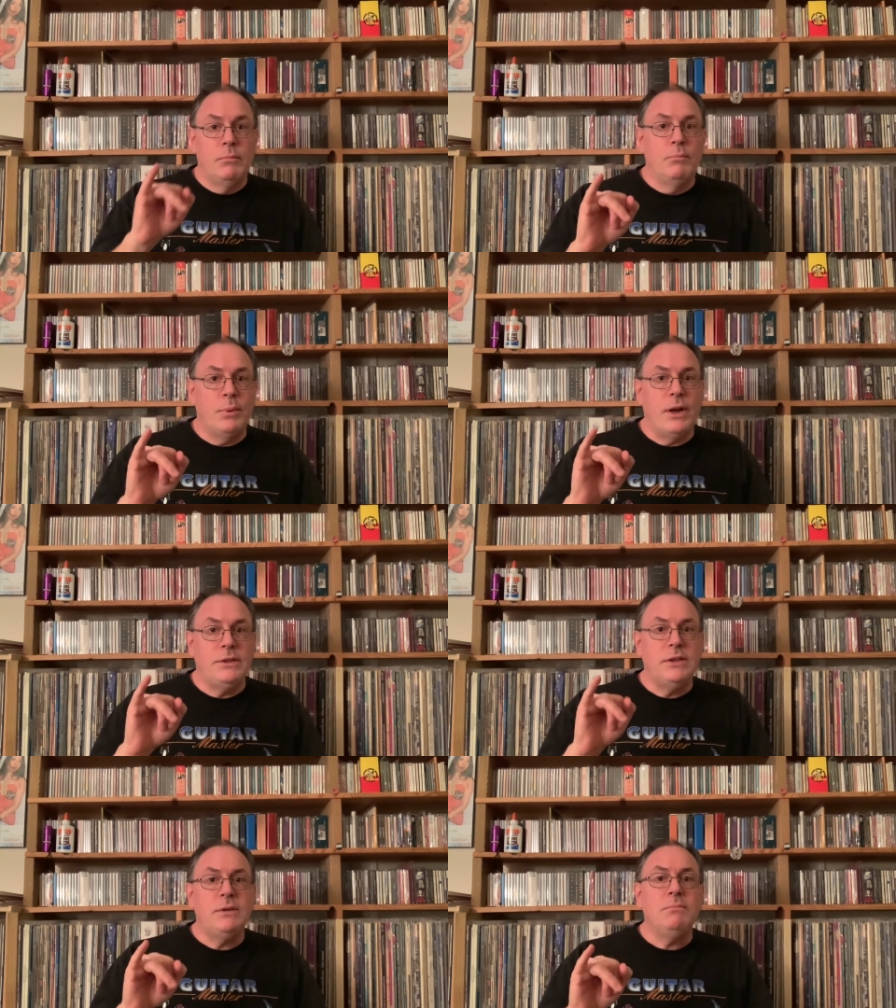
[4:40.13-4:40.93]
But I
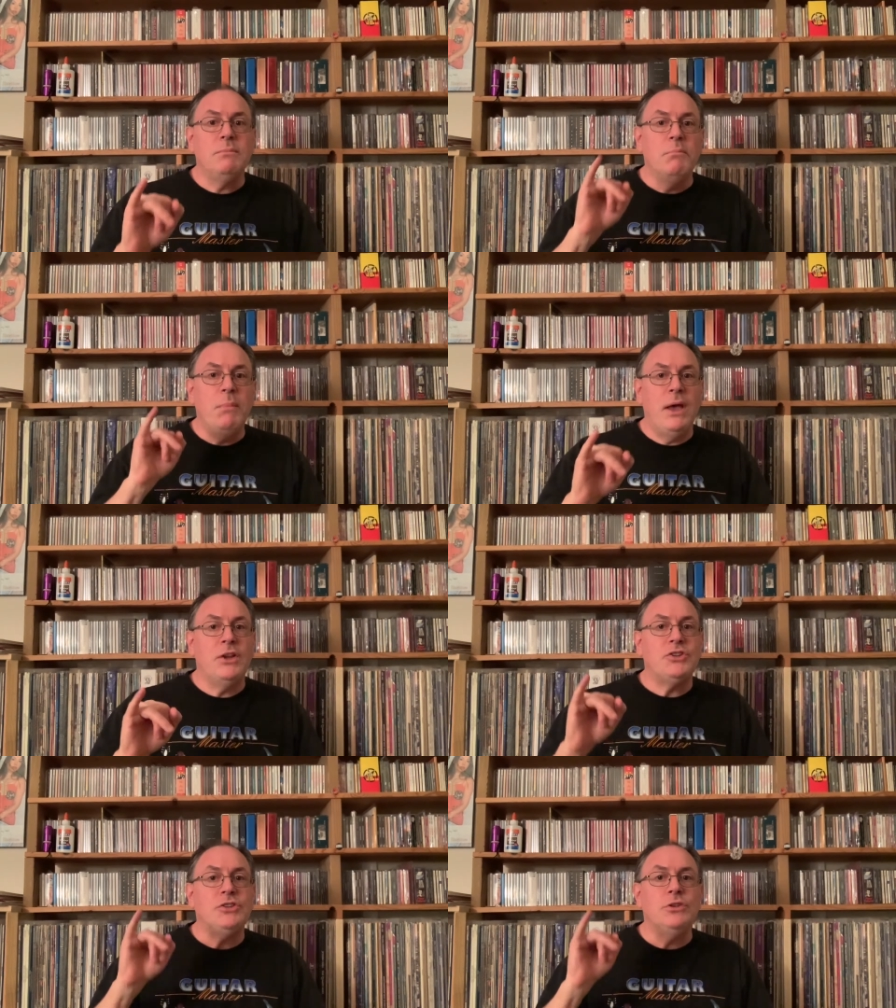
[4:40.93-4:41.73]
did
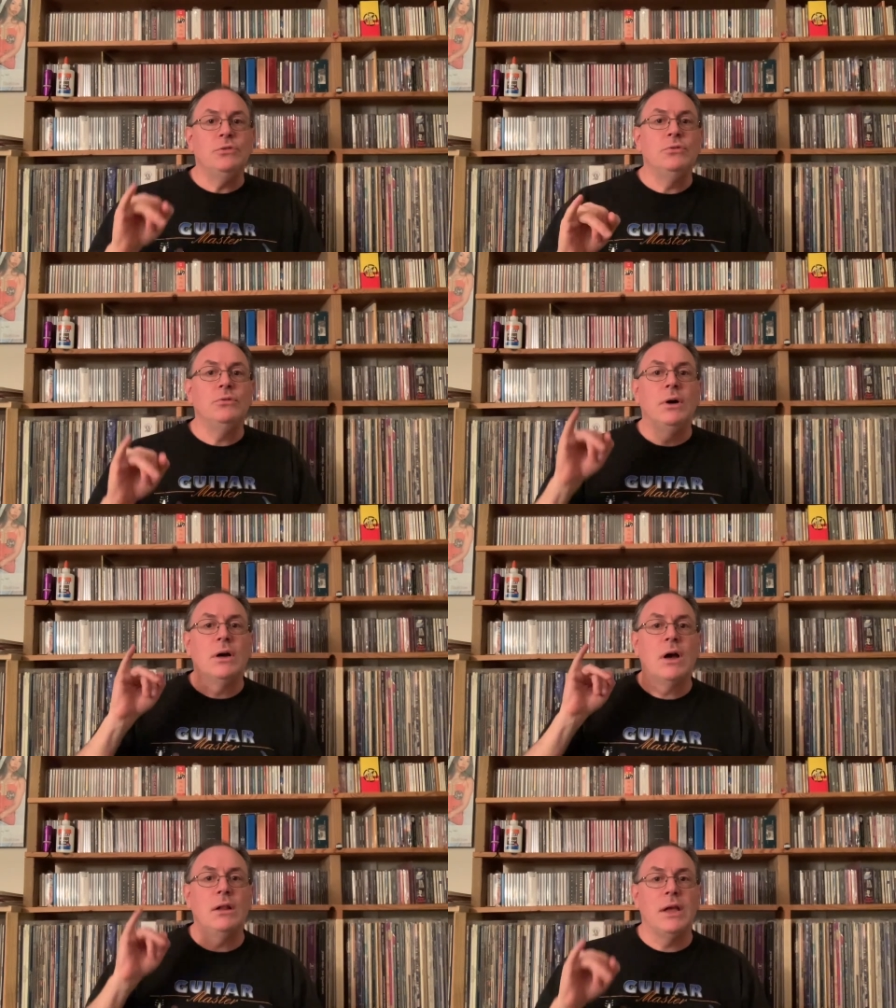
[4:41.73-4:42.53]
manage to
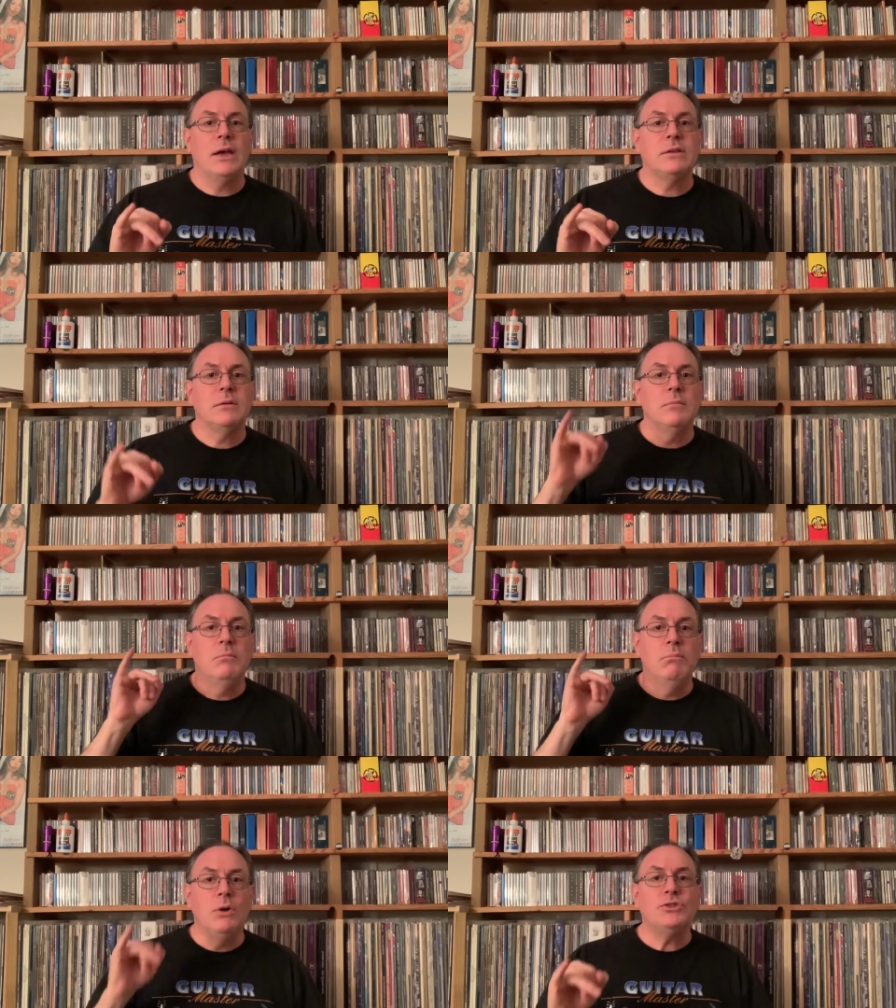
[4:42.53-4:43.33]
collect
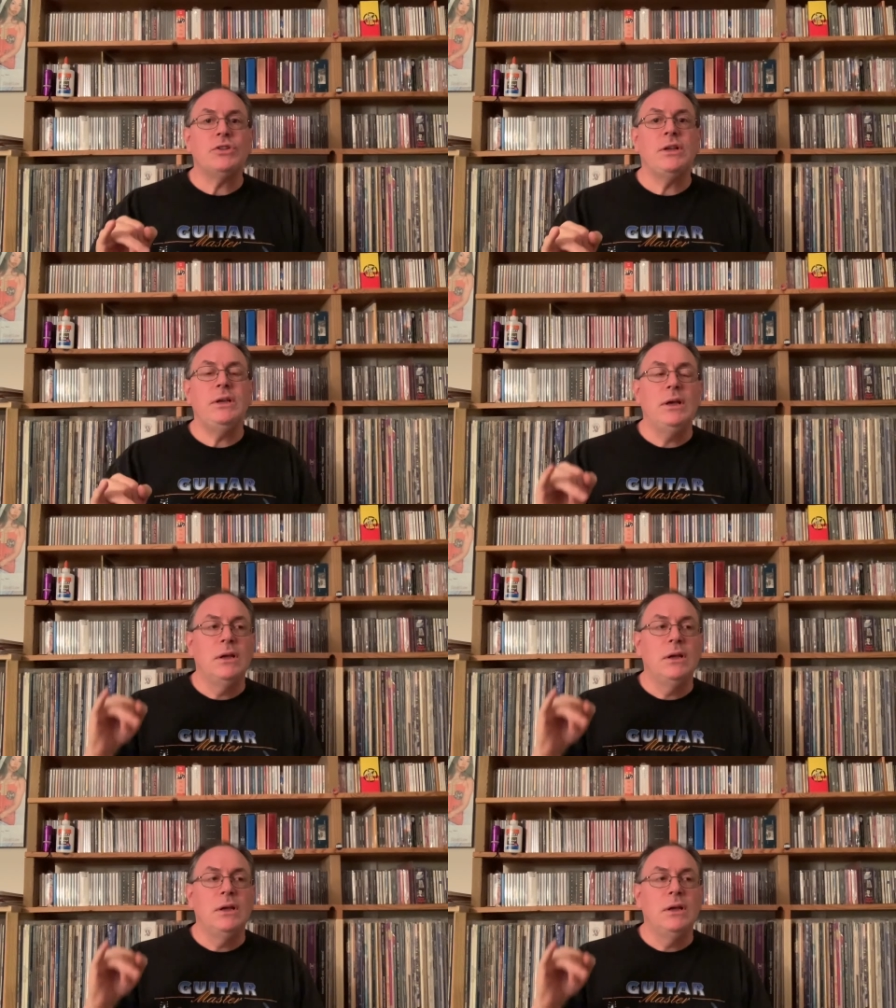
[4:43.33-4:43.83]
mostly,